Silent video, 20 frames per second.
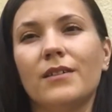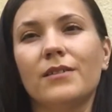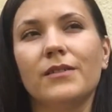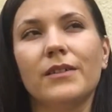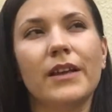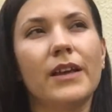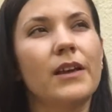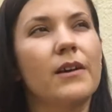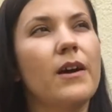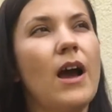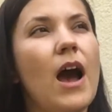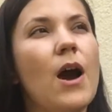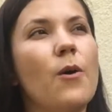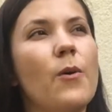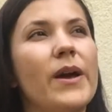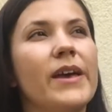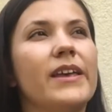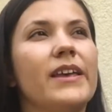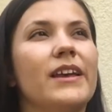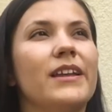like
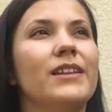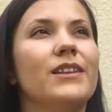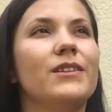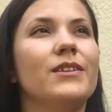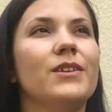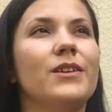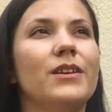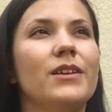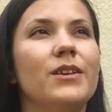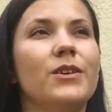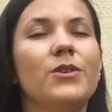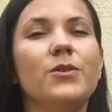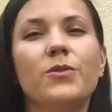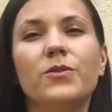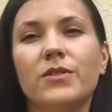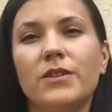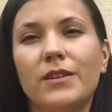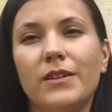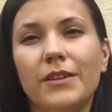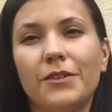how I can
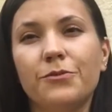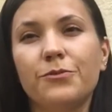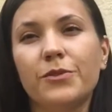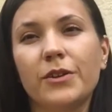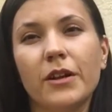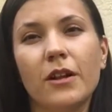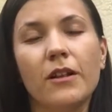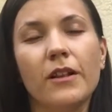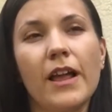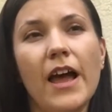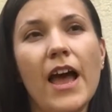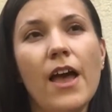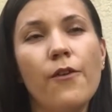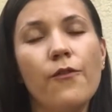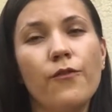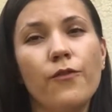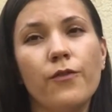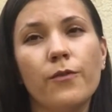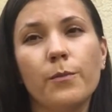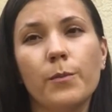use it in real
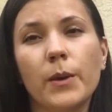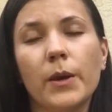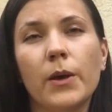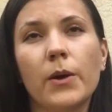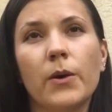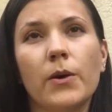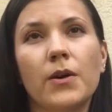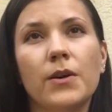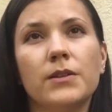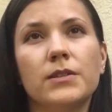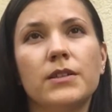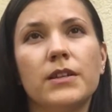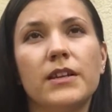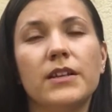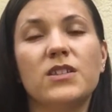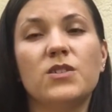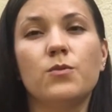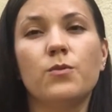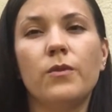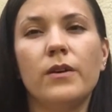life, because
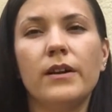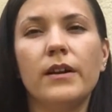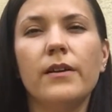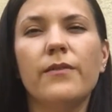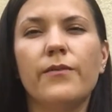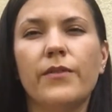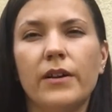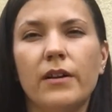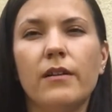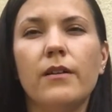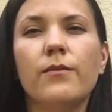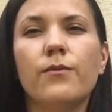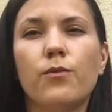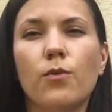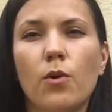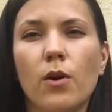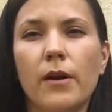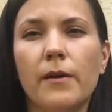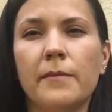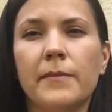it's very
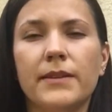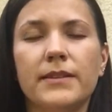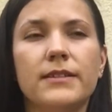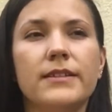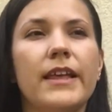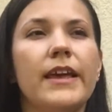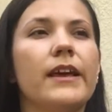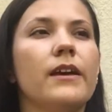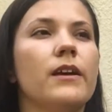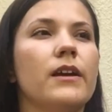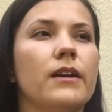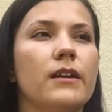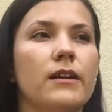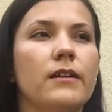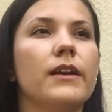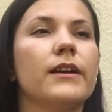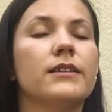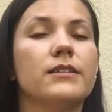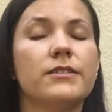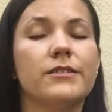warm. It's like
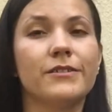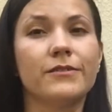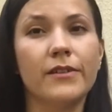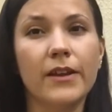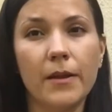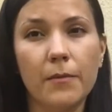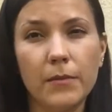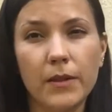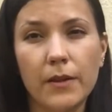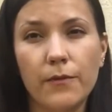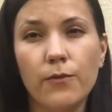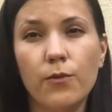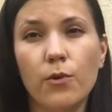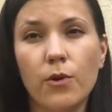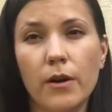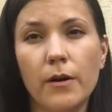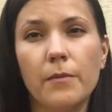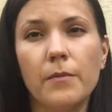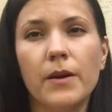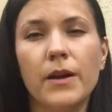extremely
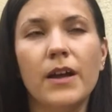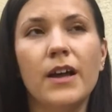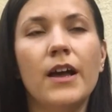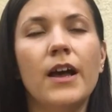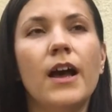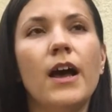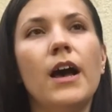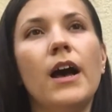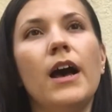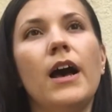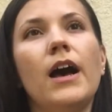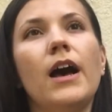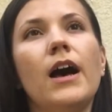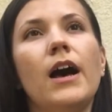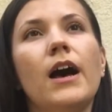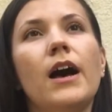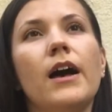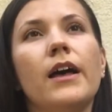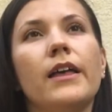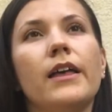warm.
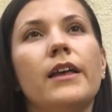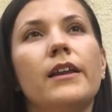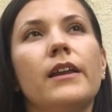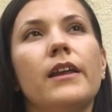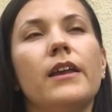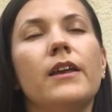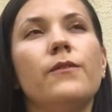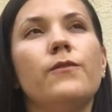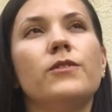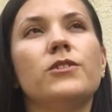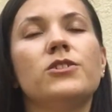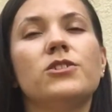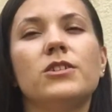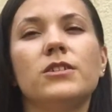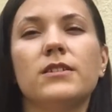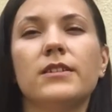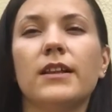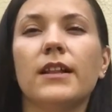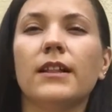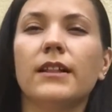And if it's
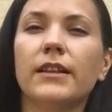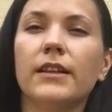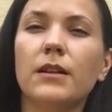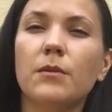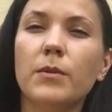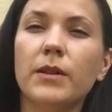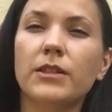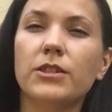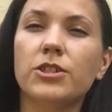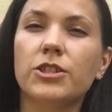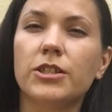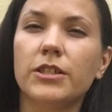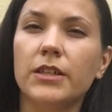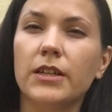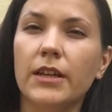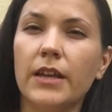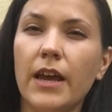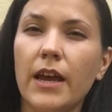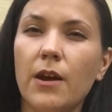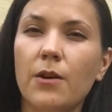just a little bit
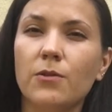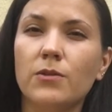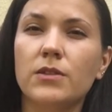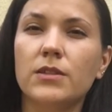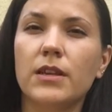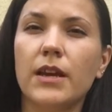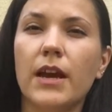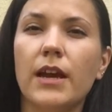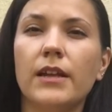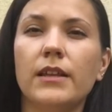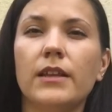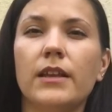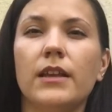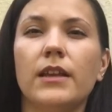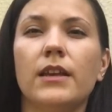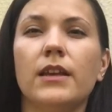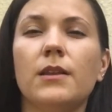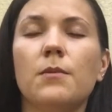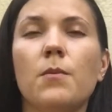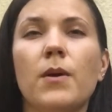chilly outside,
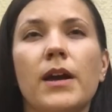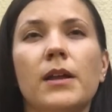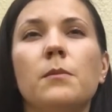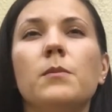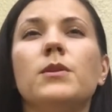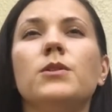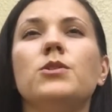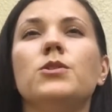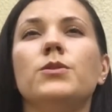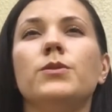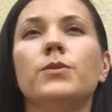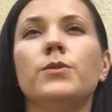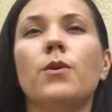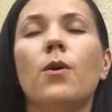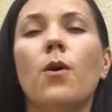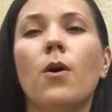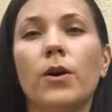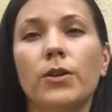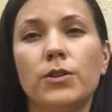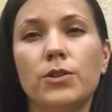it might be too
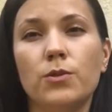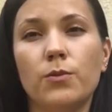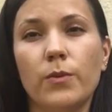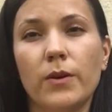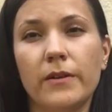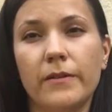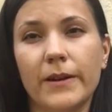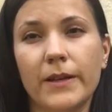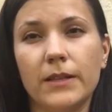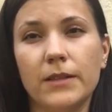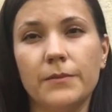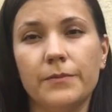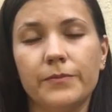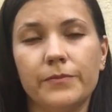hot to wear it.